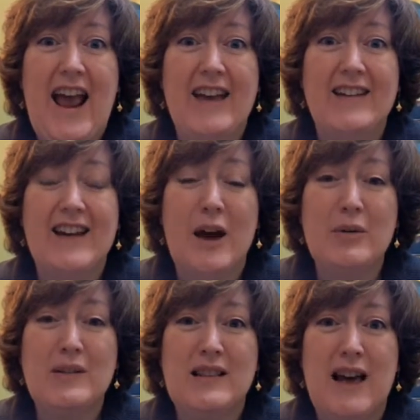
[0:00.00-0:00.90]
And I
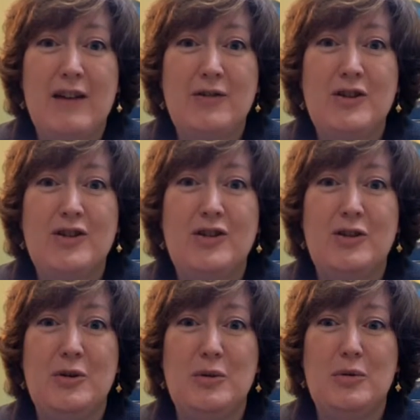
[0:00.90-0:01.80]
was left
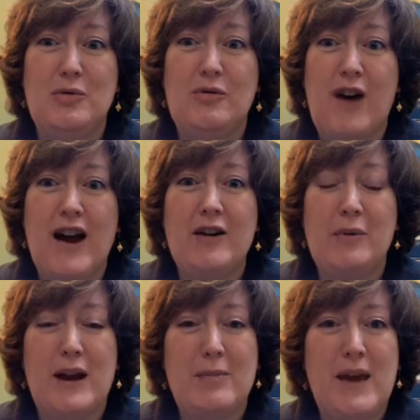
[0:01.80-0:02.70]
to find a
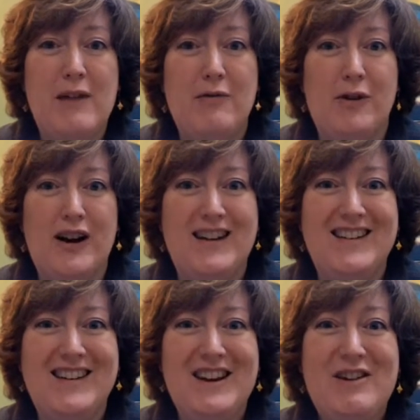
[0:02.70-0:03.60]
way to pay for it.
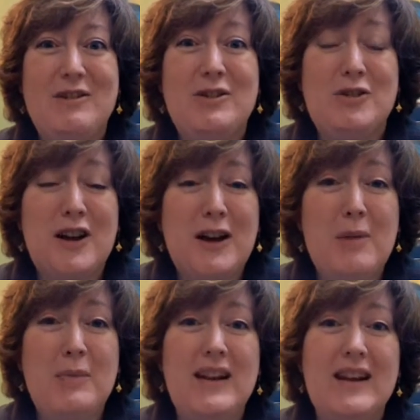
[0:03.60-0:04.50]
Well, the drug
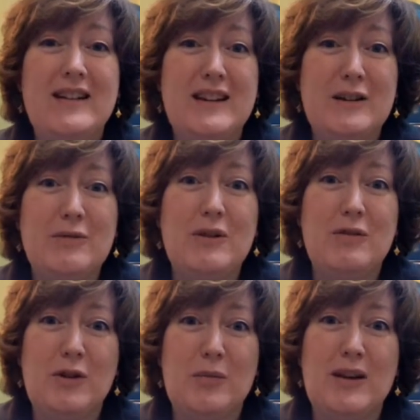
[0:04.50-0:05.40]
company did
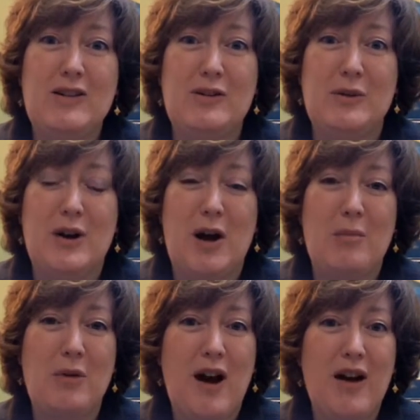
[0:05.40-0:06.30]
refer me to a
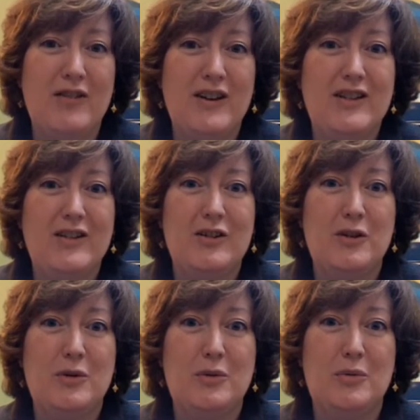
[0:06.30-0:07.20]
nonprofit
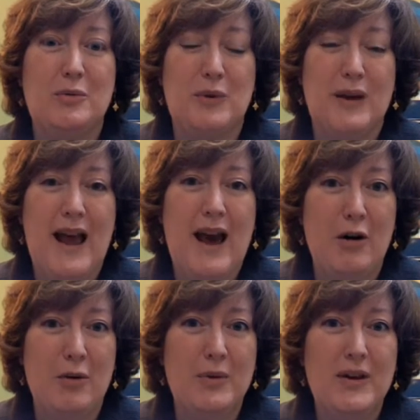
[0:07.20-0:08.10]
who would
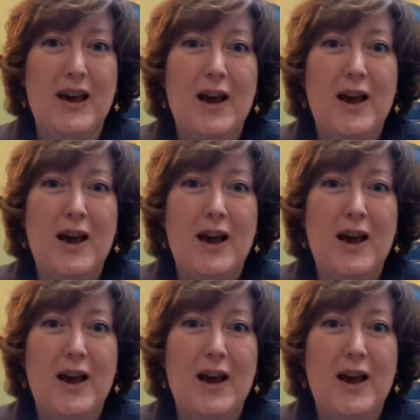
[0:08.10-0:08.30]
help,